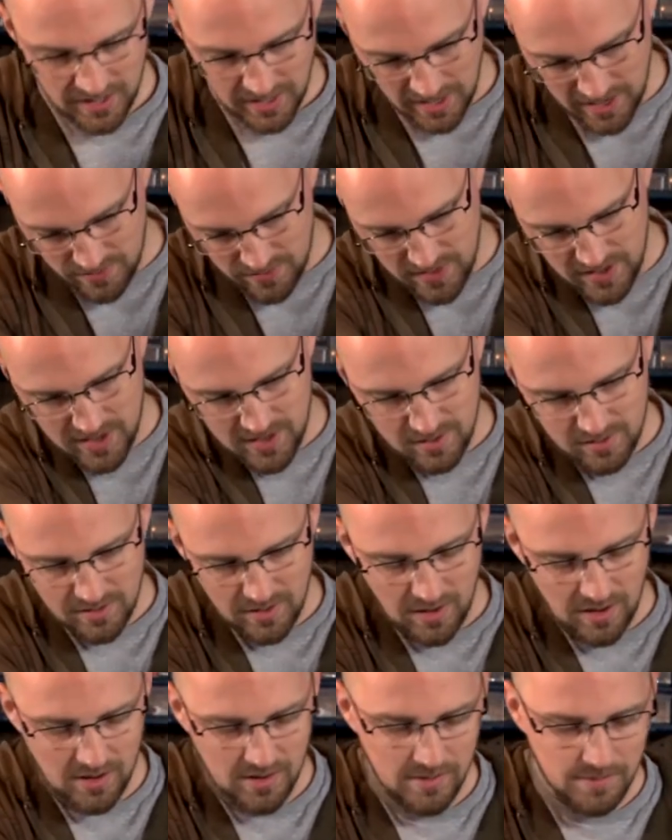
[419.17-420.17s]
And then
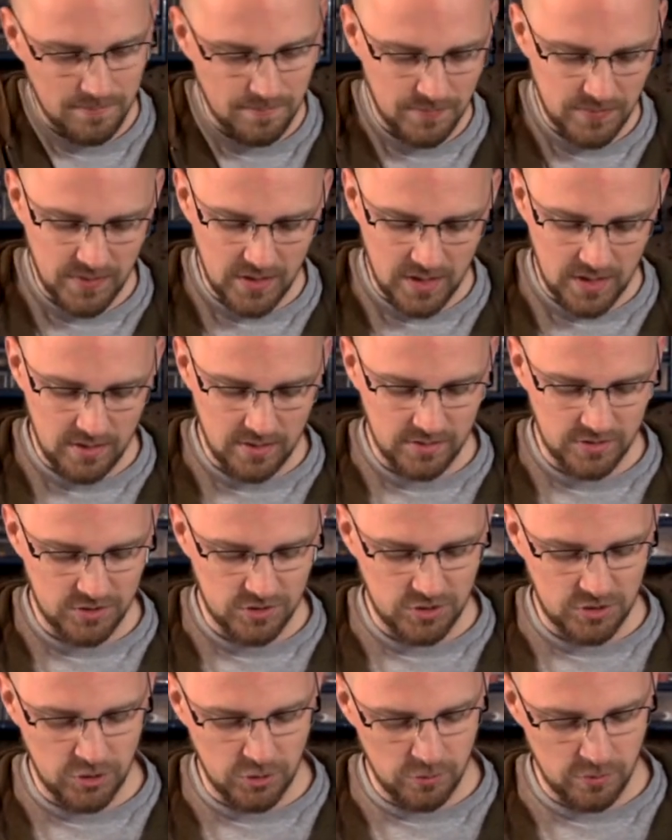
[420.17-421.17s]

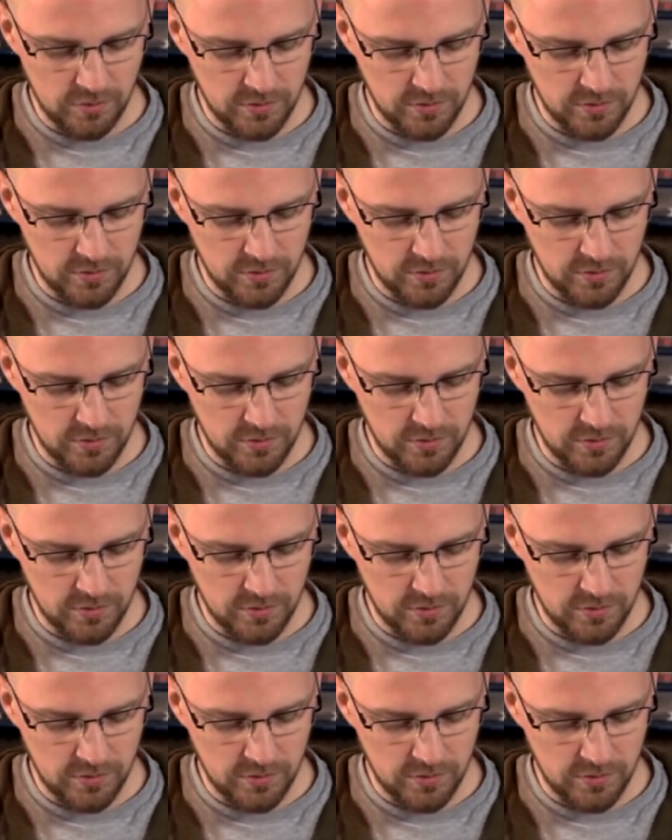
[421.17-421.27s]
two